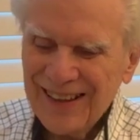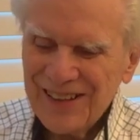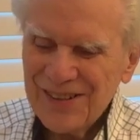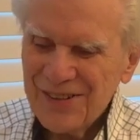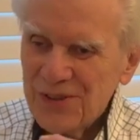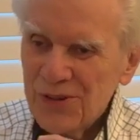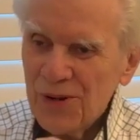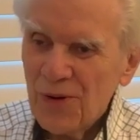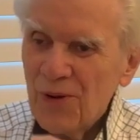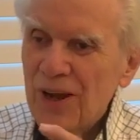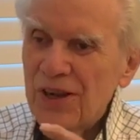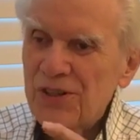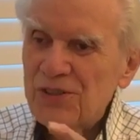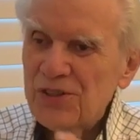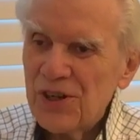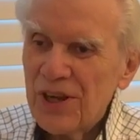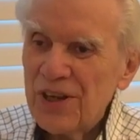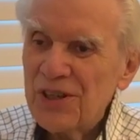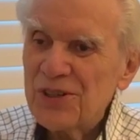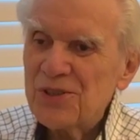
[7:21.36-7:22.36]
and so I
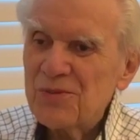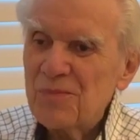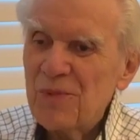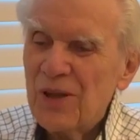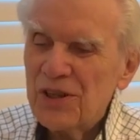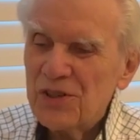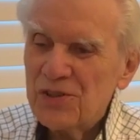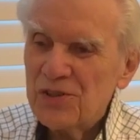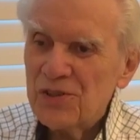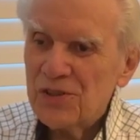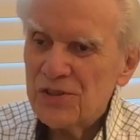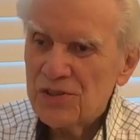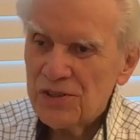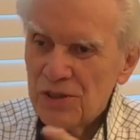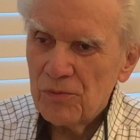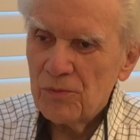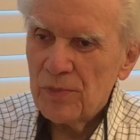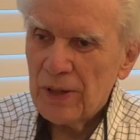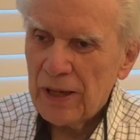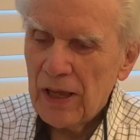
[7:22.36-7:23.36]
changed majors
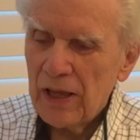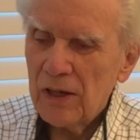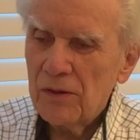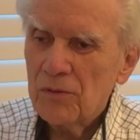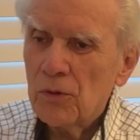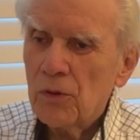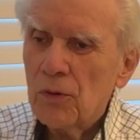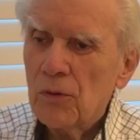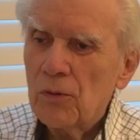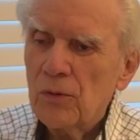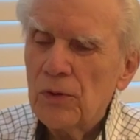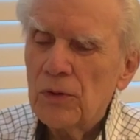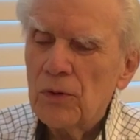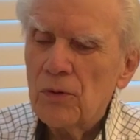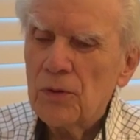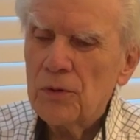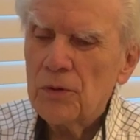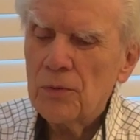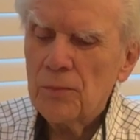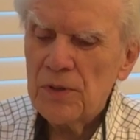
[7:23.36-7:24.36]
and began to, went,
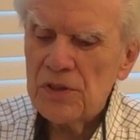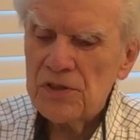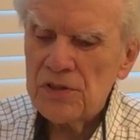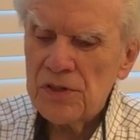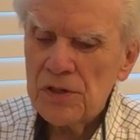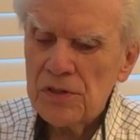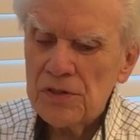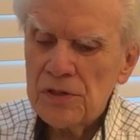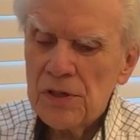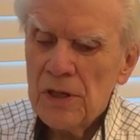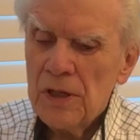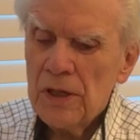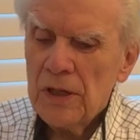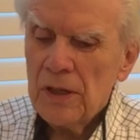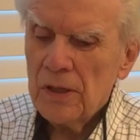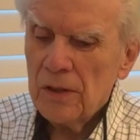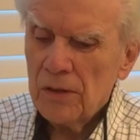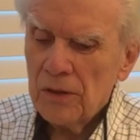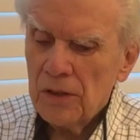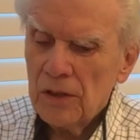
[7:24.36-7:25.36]
went to business,
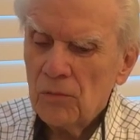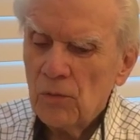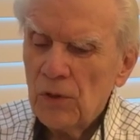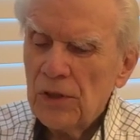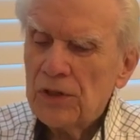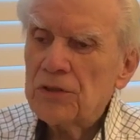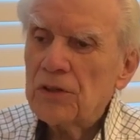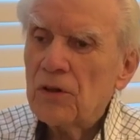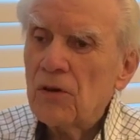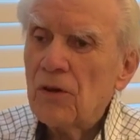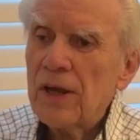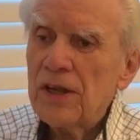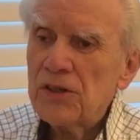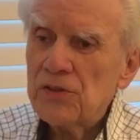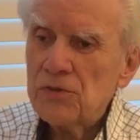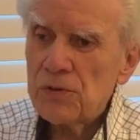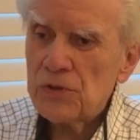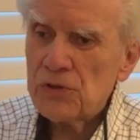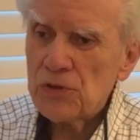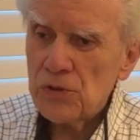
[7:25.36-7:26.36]
then went to
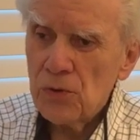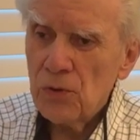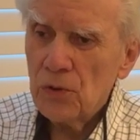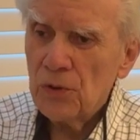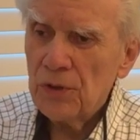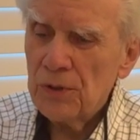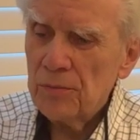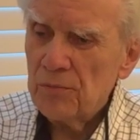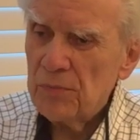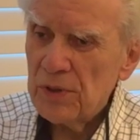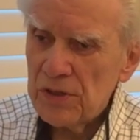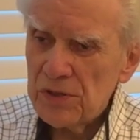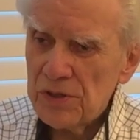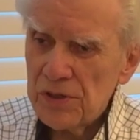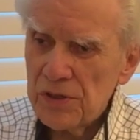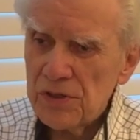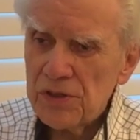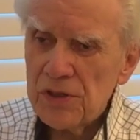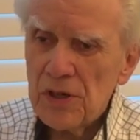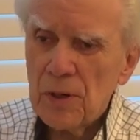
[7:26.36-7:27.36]
graduate school in
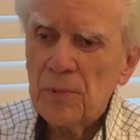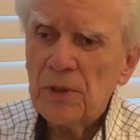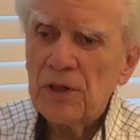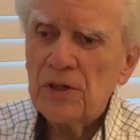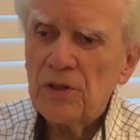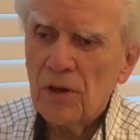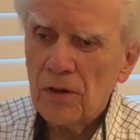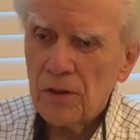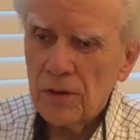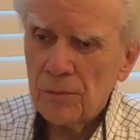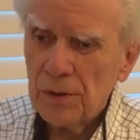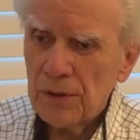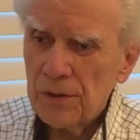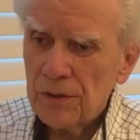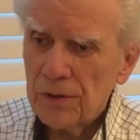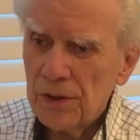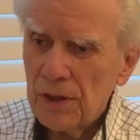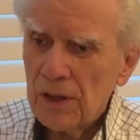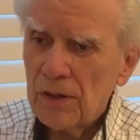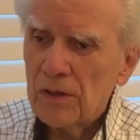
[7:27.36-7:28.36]
business up at
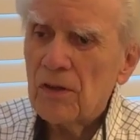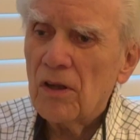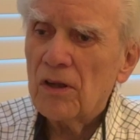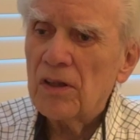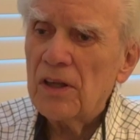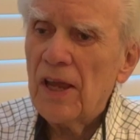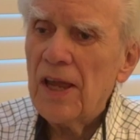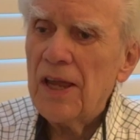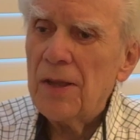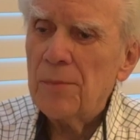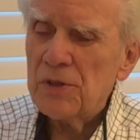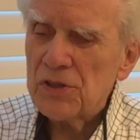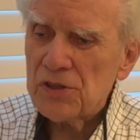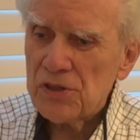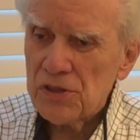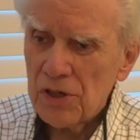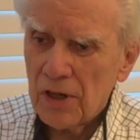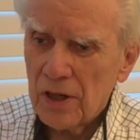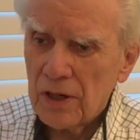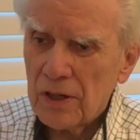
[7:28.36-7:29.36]
Dartmouth at
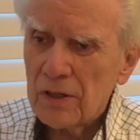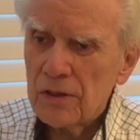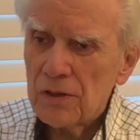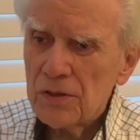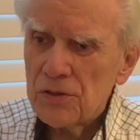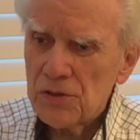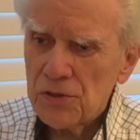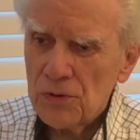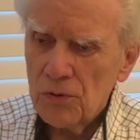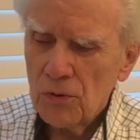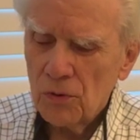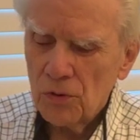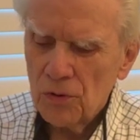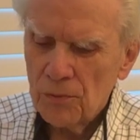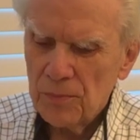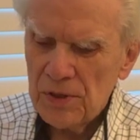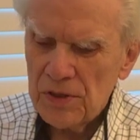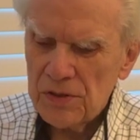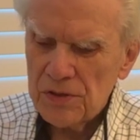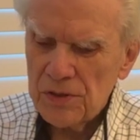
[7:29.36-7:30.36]
Amos Tuck School
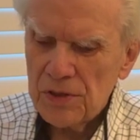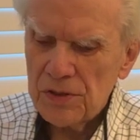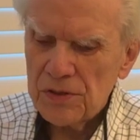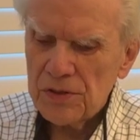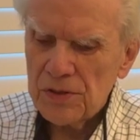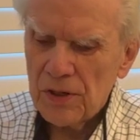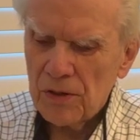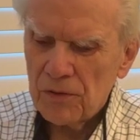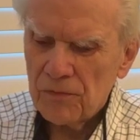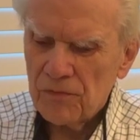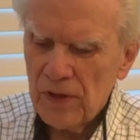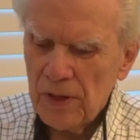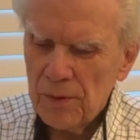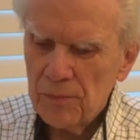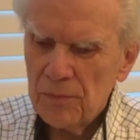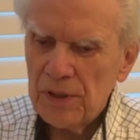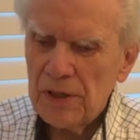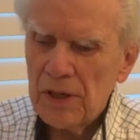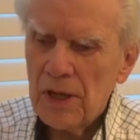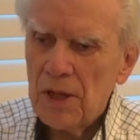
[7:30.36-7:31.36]
of Business, their
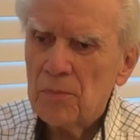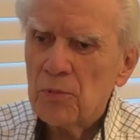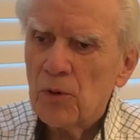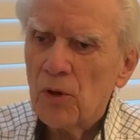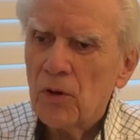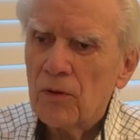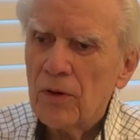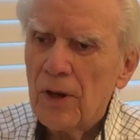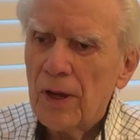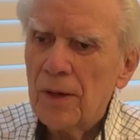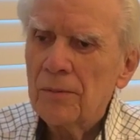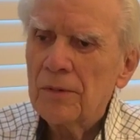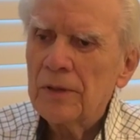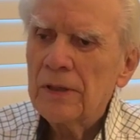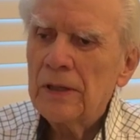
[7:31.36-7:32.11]
MBA program.